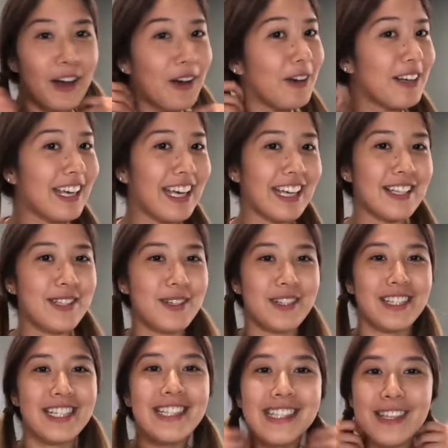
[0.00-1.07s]
Okay, so
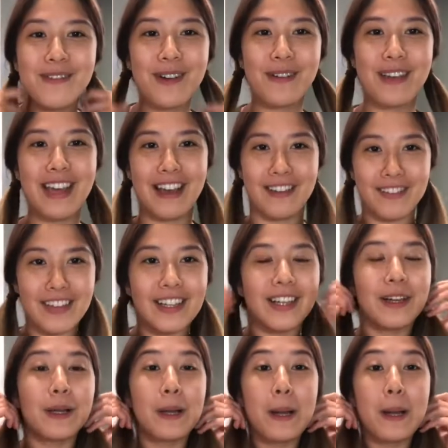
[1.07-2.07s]
let's see what we have here.